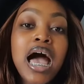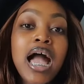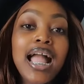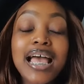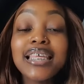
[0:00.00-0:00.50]

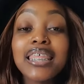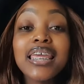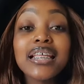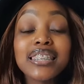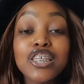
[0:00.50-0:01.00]
Guys, I
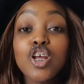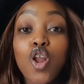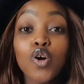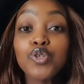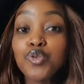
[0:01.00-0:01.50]
think it's such a
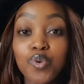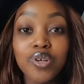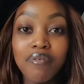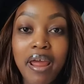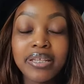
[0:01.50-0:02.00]
long
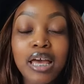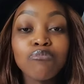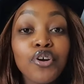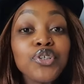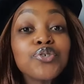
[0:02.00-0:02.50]
story, right?
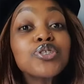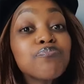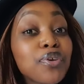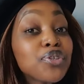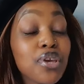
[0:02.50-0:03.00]
I'm going to
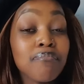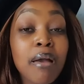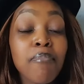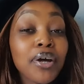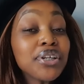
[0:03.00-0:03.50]
speak to him.
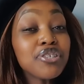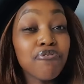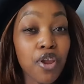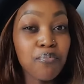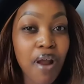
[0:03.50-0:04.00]
My partner is
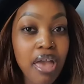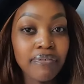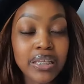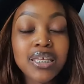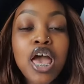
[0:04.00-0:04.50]
very
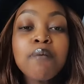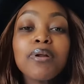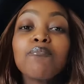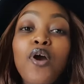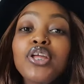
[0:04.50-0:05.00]
private, but
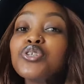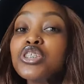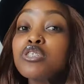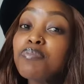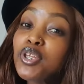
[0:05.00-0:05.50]
I'm going to
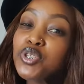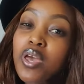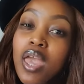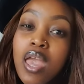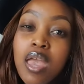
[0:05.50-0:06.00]
speak to
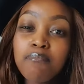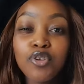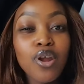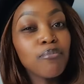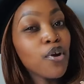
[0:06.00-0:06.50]
him.
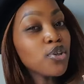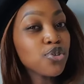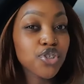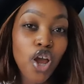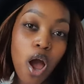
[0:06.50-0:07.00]
You know, I'm going
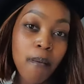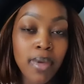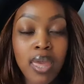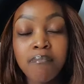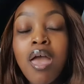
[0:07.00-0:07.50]
to charm
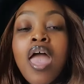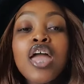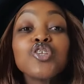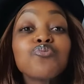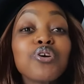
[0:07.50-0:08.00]
him
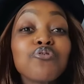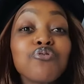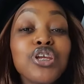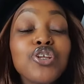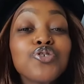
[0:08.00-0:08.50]
into
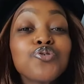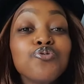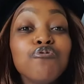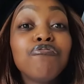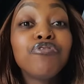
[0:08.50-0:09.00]
agreeing
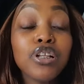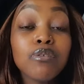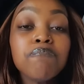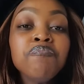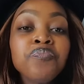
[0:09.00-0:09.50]
to
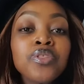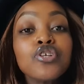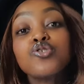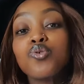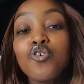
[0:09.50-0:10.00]
film
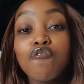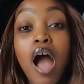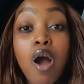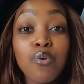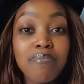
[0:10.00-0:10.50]
the story of
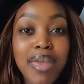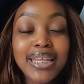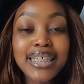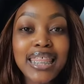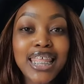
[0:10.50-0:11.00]
how we
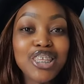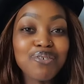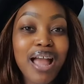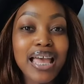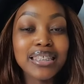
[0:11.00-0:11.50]
met, and then you
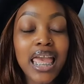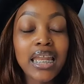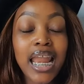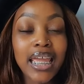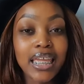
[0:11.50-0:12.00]
guys
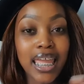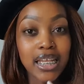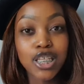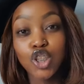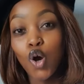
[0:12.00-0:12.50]
can like
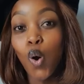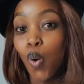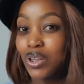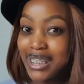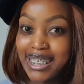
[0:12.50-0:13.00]
get the
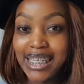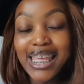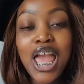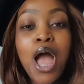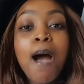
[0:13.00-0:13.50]
whole
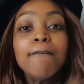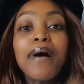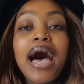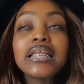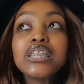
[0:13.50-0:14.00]
tea.
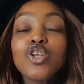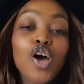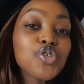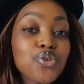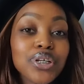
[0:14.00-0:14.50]
But
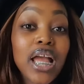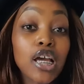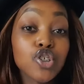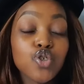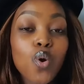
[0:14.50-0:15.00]
long story
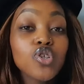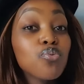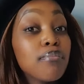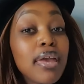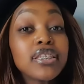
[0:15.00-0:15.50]
cut short,
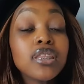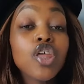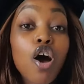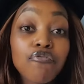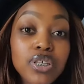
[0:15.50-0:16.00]
we met at
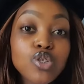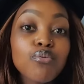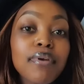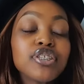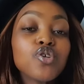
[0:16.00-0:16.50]
the office. We
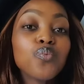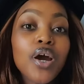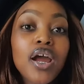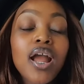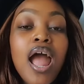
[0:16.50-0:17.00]
met at
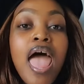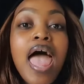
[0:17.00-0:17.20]
work.